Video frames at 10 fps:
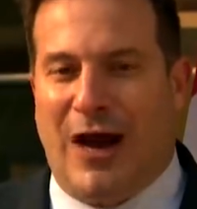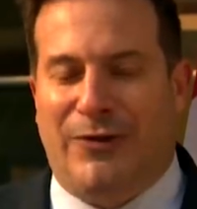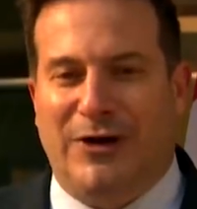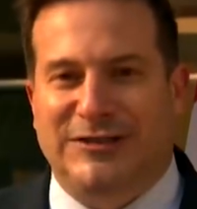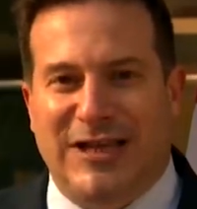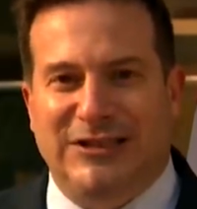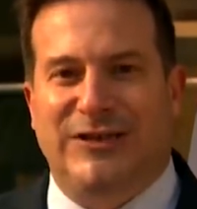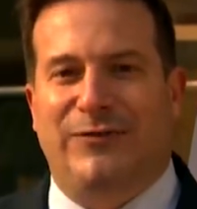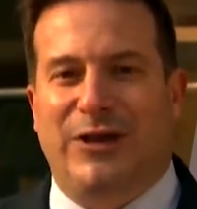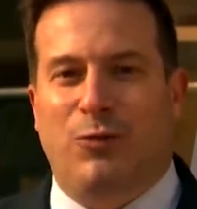rather
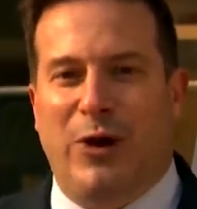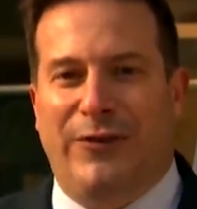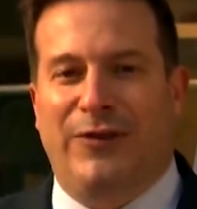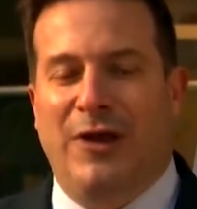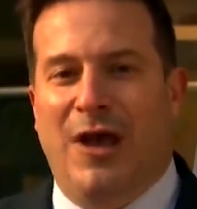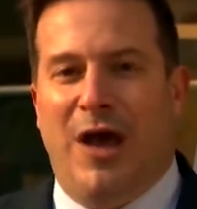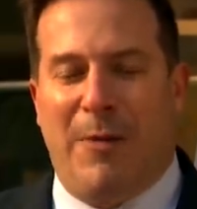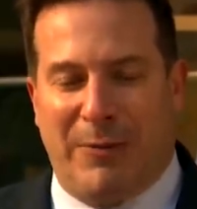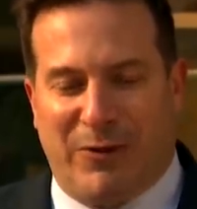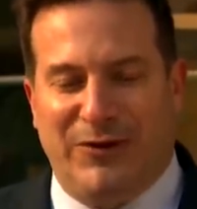extensively with
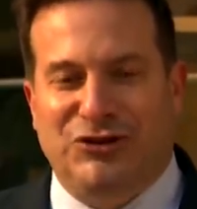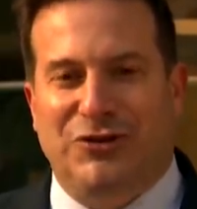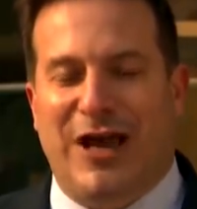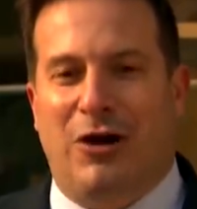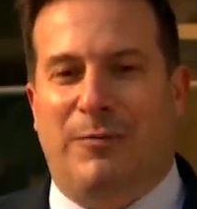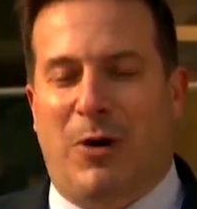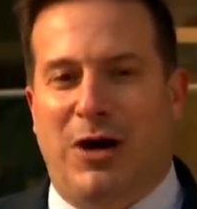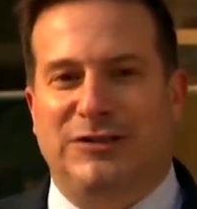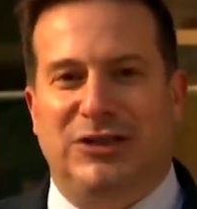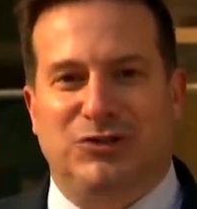my provincial
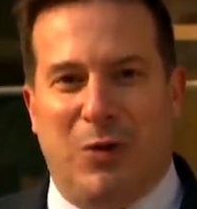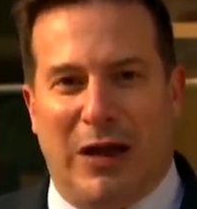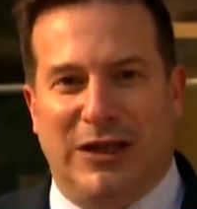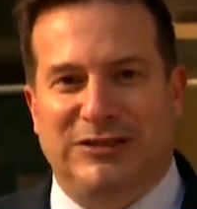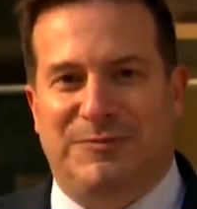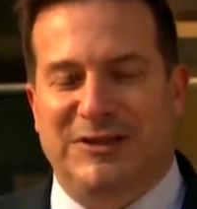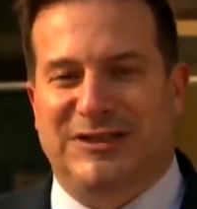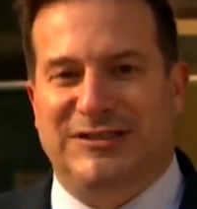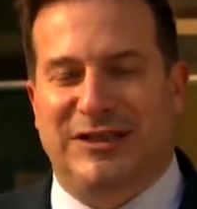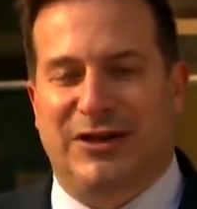counterparts, as well as
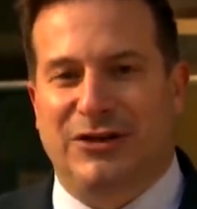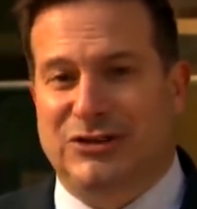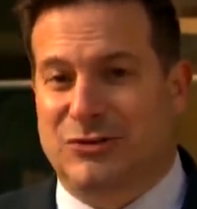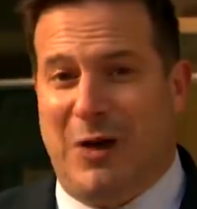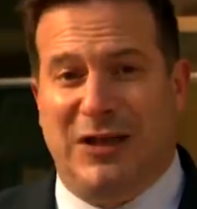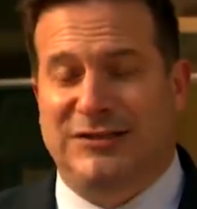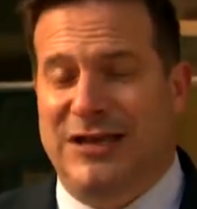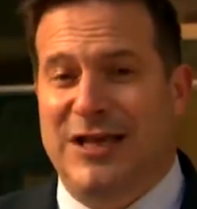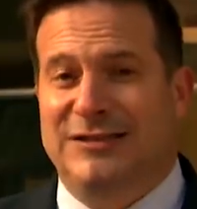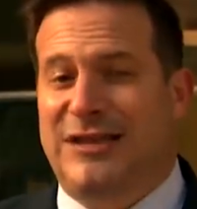business leaders, as well as
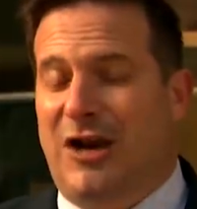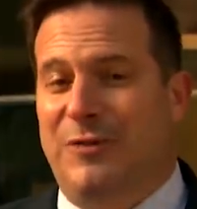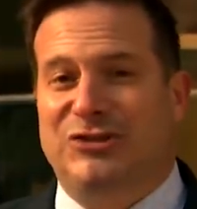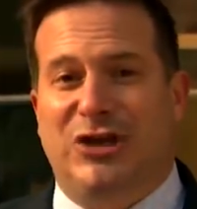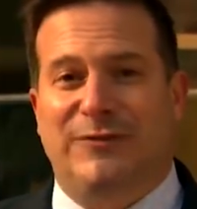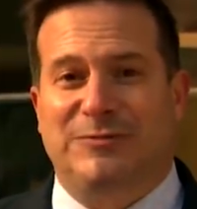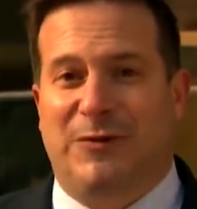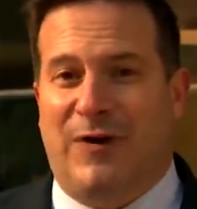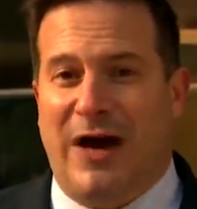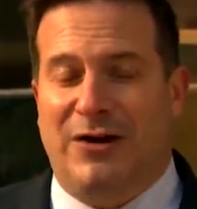settlement service
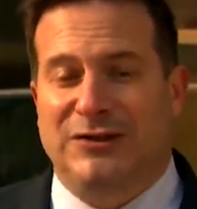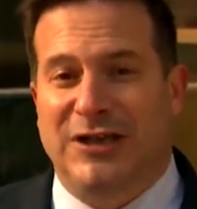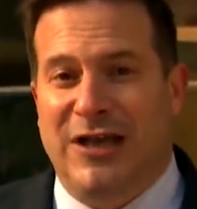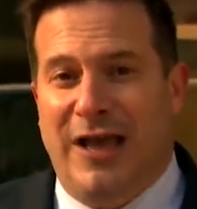providers.